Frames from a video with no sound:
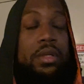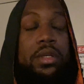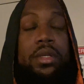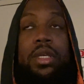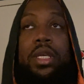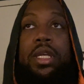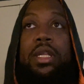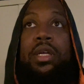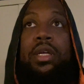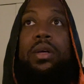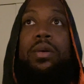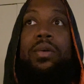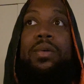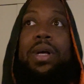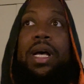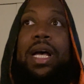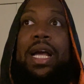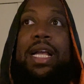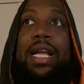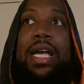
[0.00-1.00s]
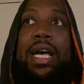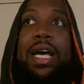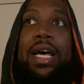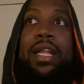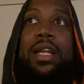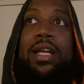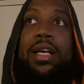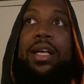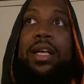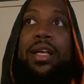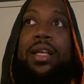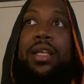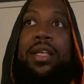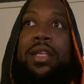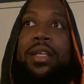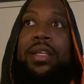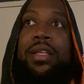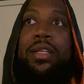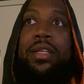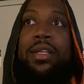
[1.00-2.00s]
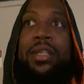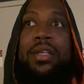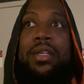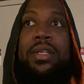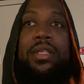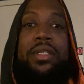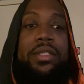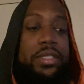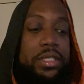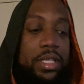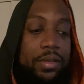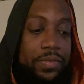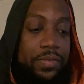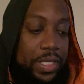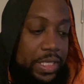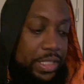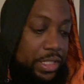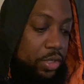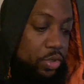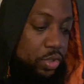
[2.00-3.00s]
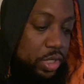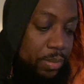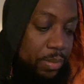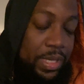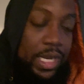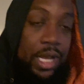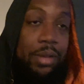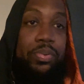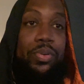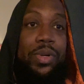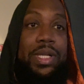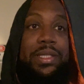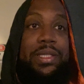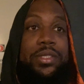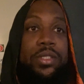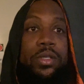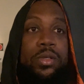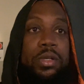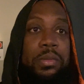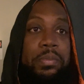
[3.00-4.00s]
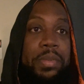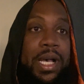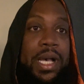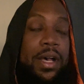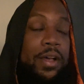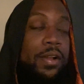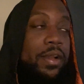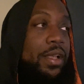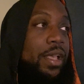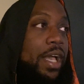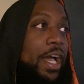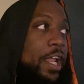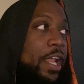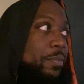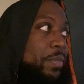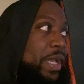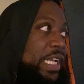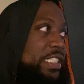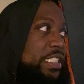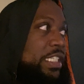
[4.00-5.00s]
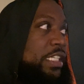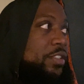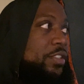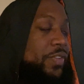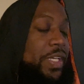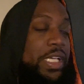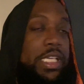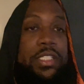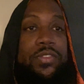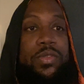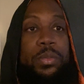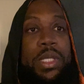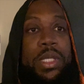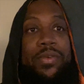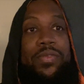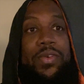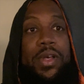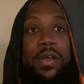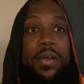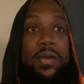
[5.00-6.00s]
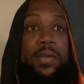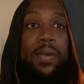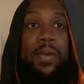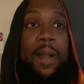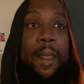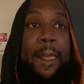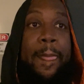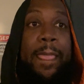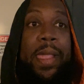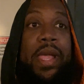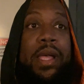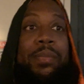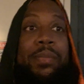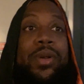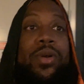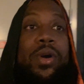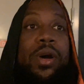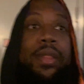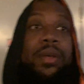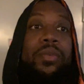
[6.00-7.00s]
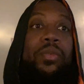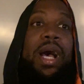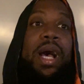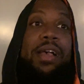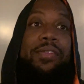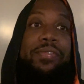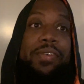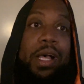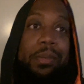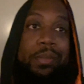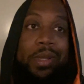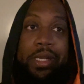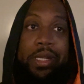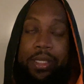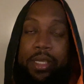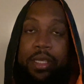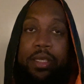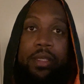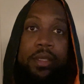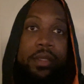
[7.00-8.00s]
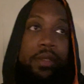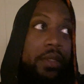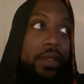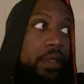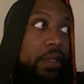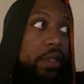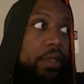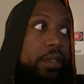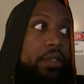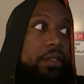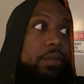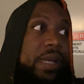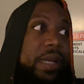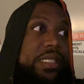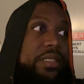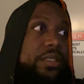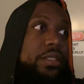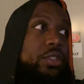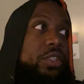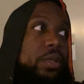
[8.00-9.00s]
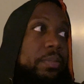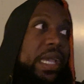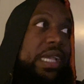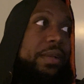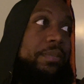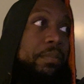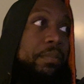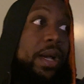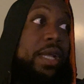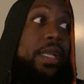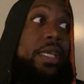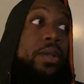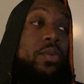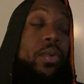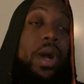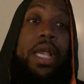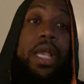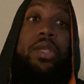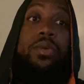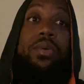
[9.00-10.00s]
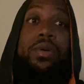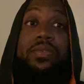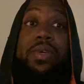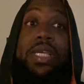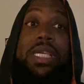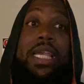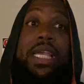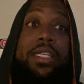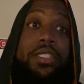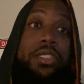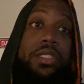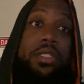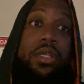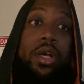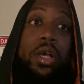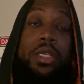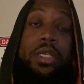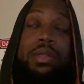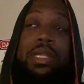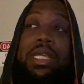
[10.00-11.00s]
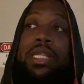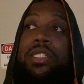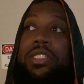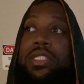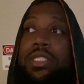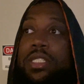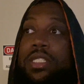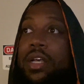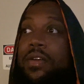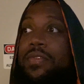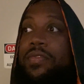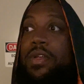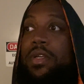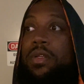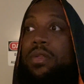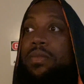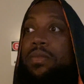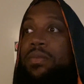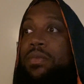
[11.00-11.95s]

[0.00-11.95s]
You know, I got a video coming out pretty soon about how to make 6 figures from your phone. I'm gonna call it Wi-Fi money. So basically you can make money while you're on vacation. All you need is your cell phone.